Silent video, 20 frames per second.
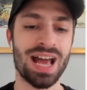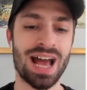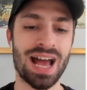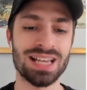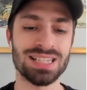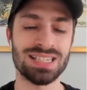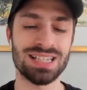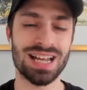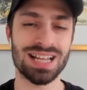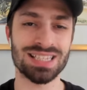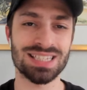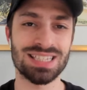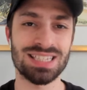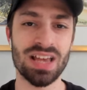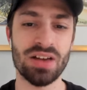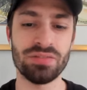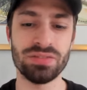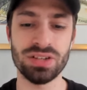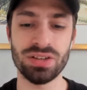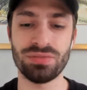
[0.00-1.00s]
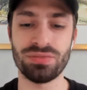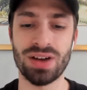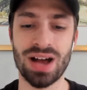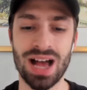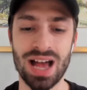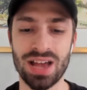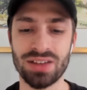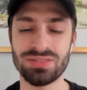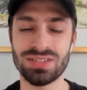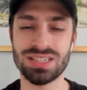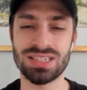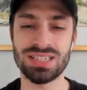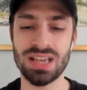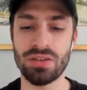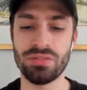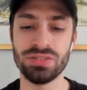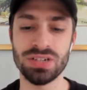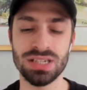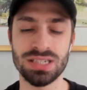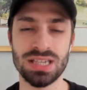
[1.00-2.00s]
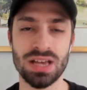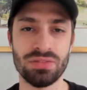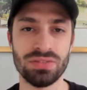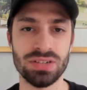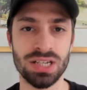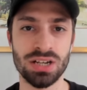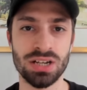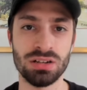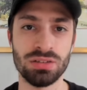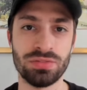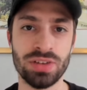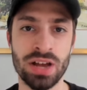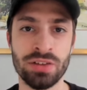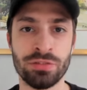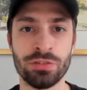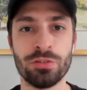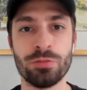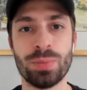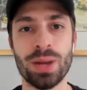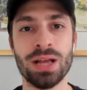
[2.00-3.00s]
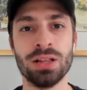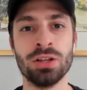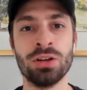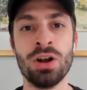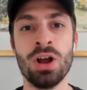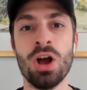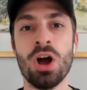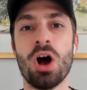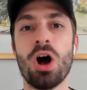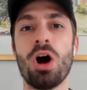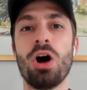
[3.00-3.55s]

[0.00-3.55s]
has it at 75 to 77 here in favor of Baylor,